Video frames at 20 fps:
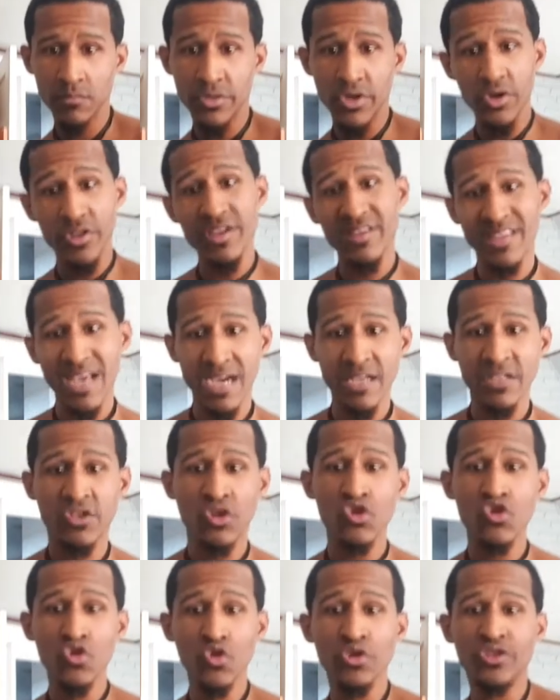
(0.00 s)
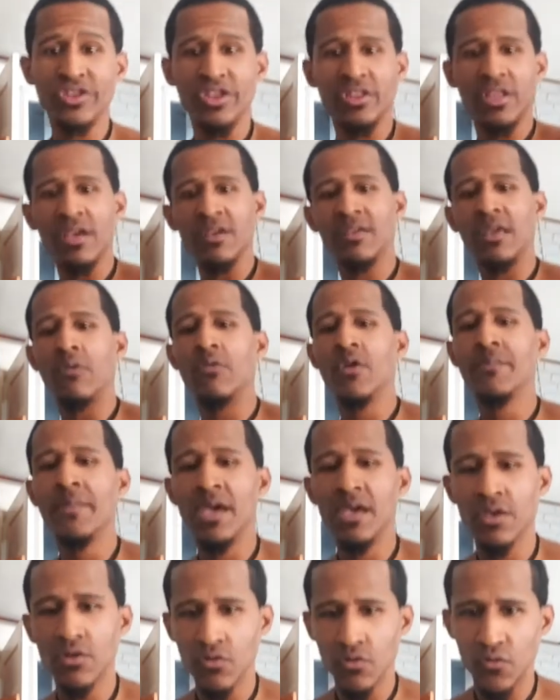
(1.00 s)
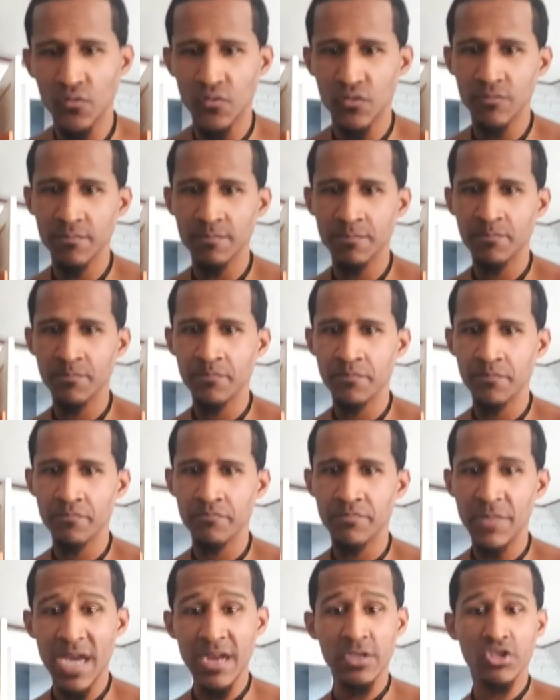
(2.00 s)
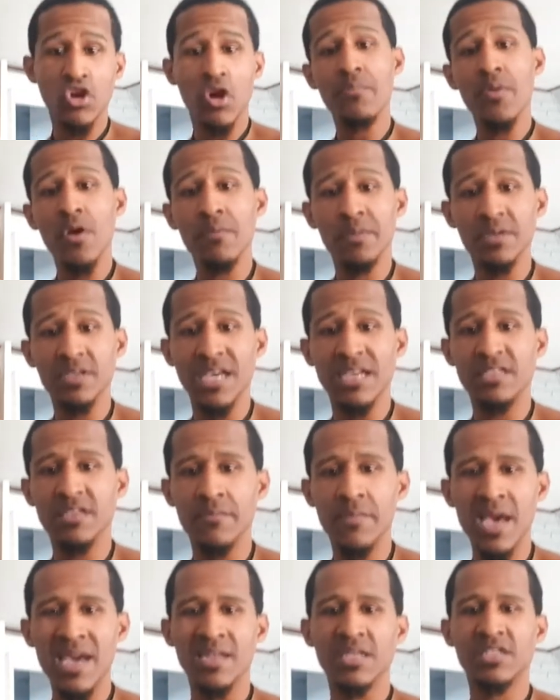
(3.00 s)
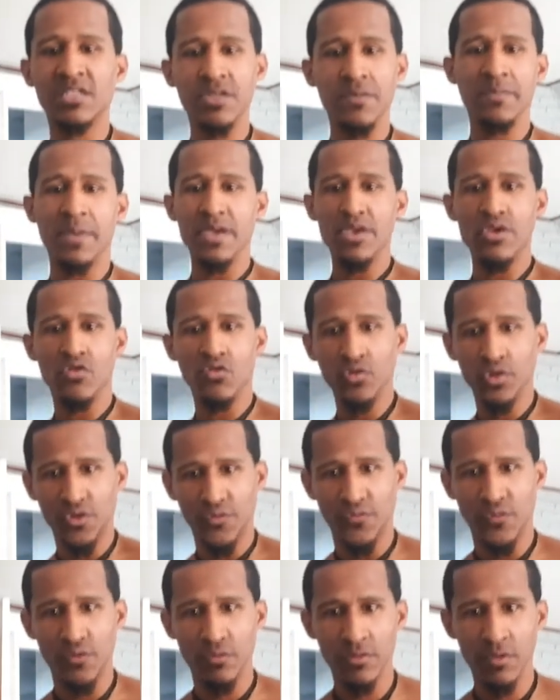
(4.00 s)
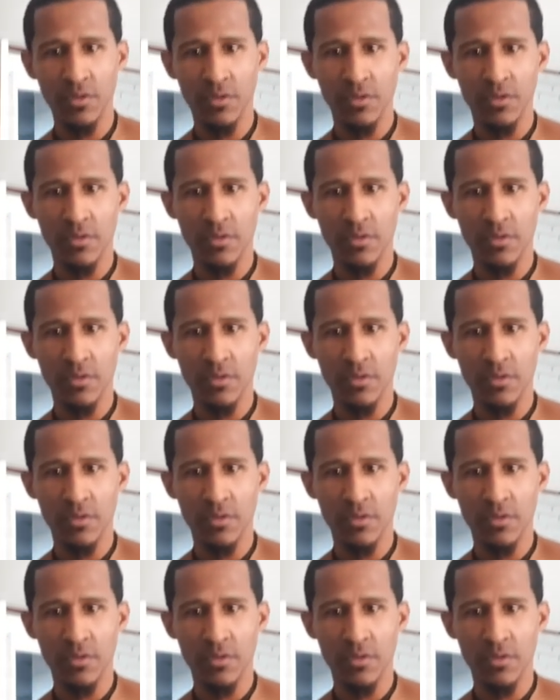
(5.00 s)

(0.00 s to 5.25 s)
They're designed to use the things that we make useful. That is our purpose as a man, is to be useful,